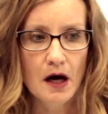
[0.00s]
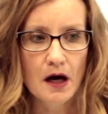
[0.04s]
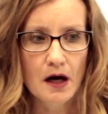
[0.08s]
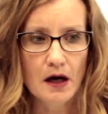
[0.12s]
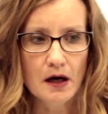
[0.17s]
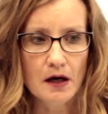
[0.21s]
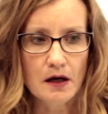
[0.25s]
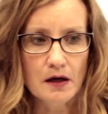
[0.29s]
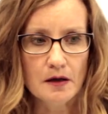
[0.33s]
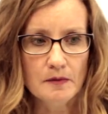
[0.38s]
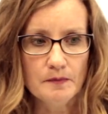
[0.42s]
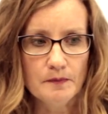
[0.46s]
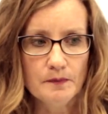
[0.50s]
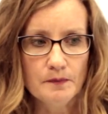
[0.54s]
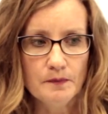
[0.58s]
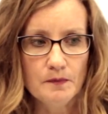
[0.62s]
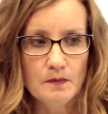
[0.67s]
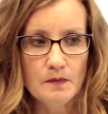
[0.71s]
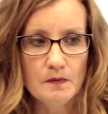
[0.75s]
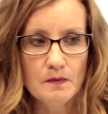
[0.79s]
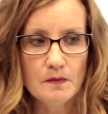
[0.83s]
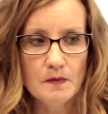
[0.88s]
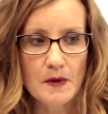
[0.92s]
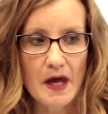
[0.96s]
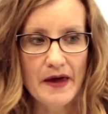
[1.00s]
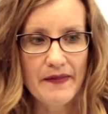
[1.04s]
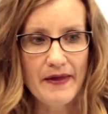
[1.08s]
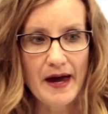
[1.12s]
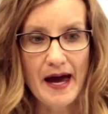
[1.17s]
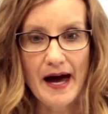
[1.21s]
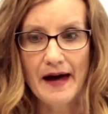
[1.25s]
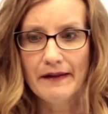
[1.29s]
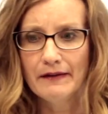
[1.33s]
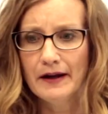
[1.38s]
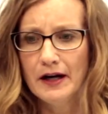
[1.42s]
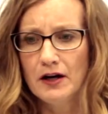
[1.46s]
Um, and they
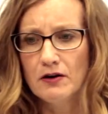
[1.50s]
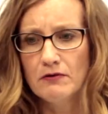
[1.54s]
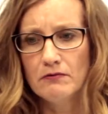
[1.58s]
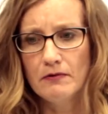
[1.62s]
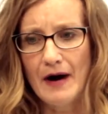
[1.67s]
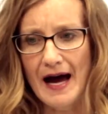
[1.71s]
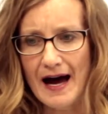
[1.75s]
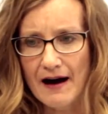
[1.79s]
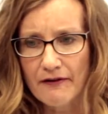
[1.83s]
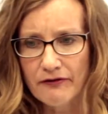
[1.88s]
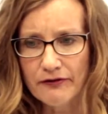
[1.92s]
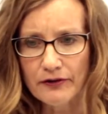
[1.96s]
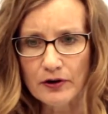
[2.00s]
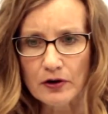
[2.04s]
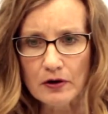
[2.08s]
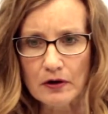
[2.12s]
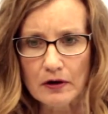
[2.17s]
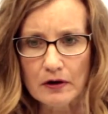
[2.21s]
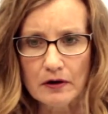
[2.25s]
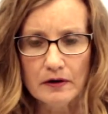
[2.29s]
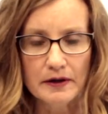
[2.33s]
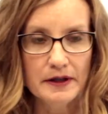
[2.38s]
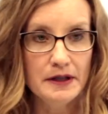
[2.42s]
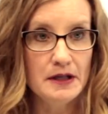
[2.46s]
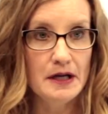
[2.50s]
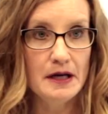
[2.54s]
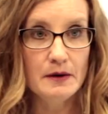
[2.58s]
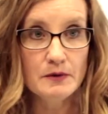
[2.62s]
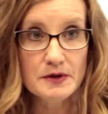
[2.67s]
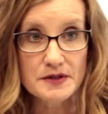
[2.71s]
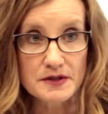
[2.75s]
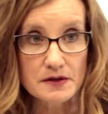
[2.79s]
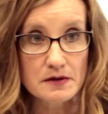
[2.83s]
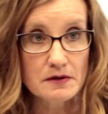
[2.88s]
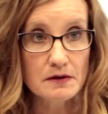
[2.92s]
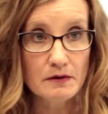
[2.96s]
had like a raffle and it
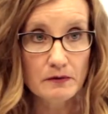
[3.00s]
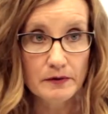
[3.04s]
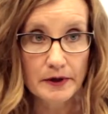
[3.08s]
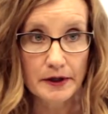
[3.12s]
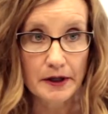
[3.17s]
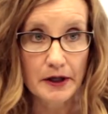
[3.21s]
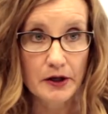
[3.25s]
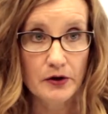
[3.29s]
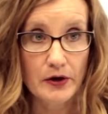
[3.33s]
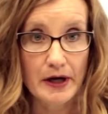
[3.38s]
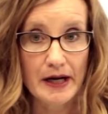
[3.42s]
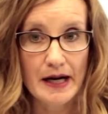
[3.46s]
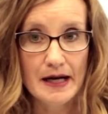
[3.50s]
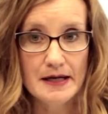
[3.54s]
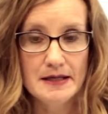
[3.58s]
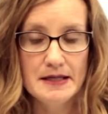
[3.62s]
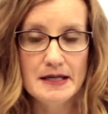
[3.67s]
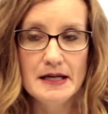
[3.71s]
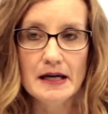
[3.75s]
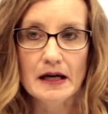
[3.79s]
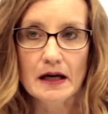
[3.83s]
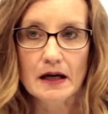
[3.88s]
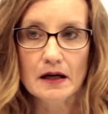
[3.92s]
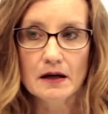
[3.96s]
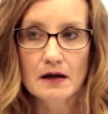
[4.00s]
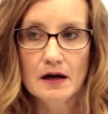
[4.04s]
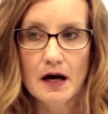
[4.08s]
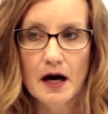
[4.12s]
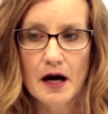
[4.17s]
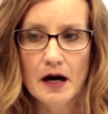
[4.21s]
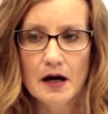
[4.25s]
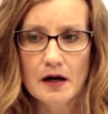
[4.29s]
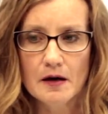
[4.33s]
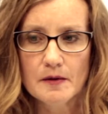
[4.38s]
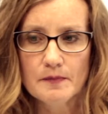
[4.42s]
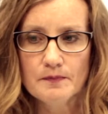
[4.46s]
was a really great idea.
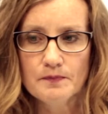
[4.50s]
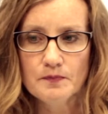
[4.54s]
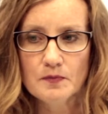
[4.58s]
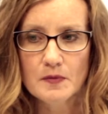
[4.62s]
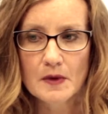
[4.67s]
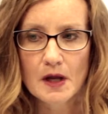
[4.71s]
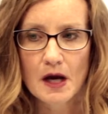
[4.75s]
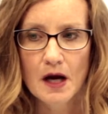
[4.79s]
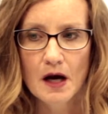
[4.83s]
Um,